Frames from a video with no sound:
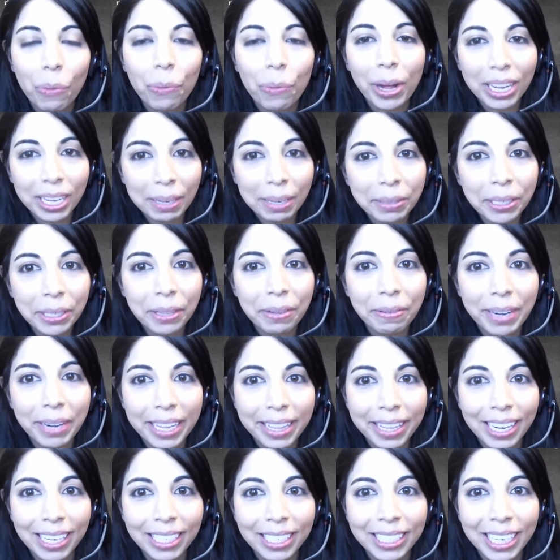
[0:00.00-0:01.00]
Welcome to the
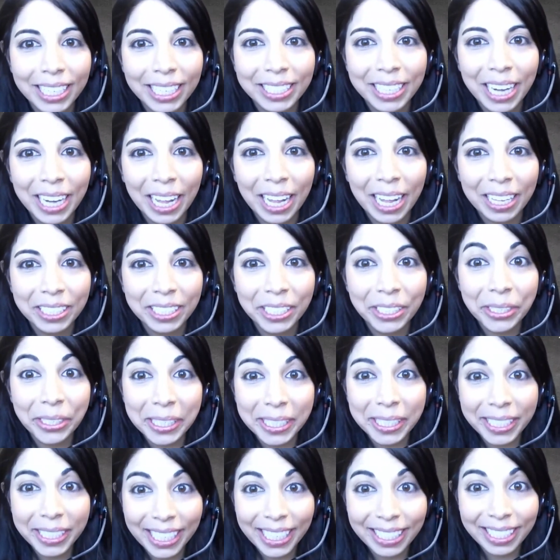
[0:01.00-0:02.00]
Raytheon Technologies
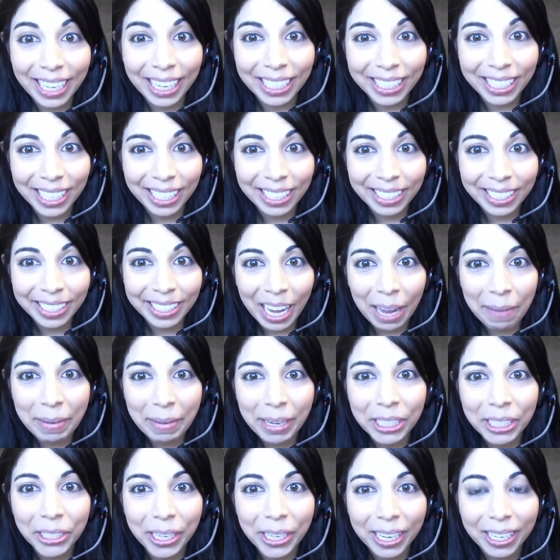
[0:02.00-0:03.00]
Girl Day sessions. I'm
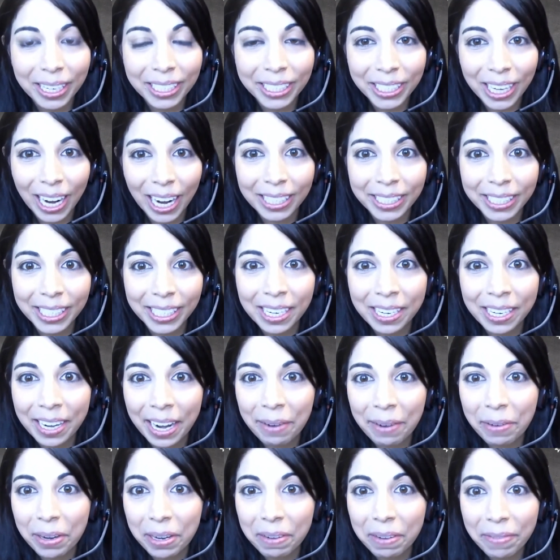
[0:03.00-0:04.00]
Adriana Johnson, and
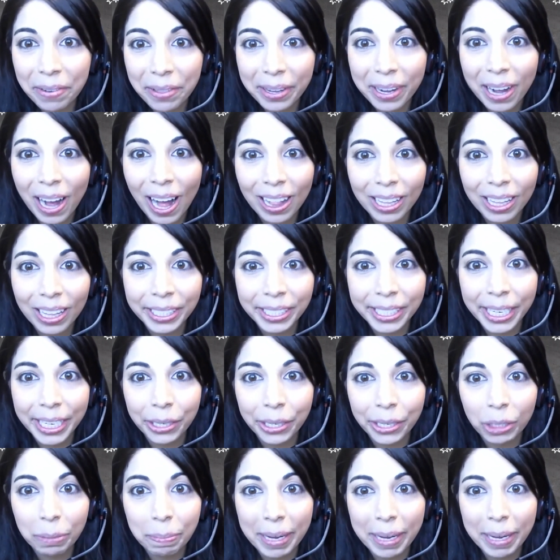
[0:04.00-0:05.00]
I work for the Collins
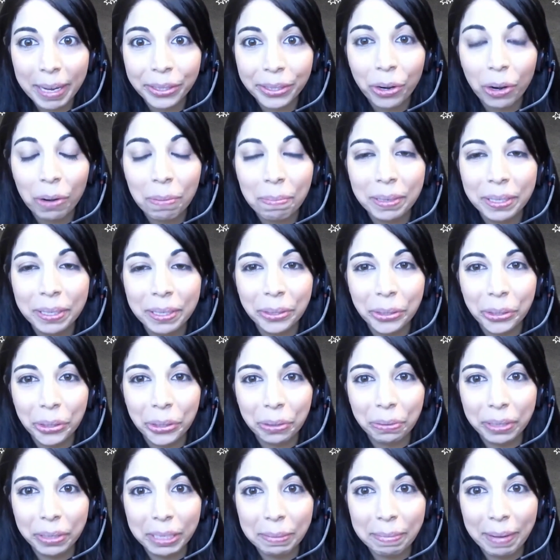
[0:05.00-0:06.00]
Aerospace Corporate
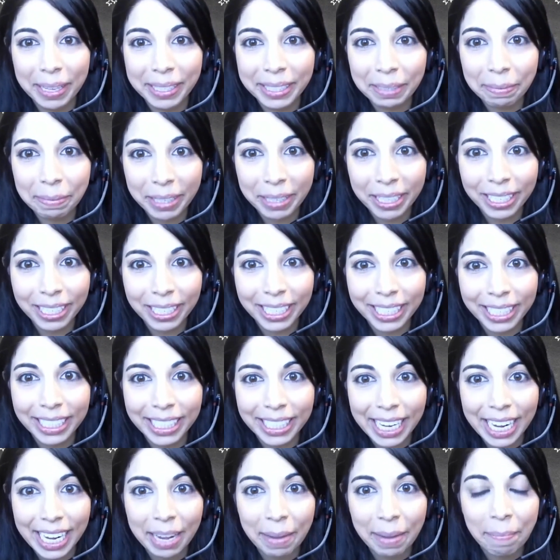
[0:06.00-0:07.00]
Social Responsibility
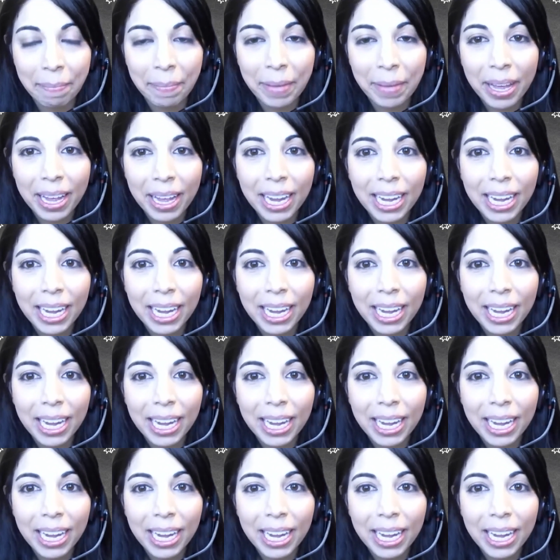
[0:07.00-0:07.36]
team.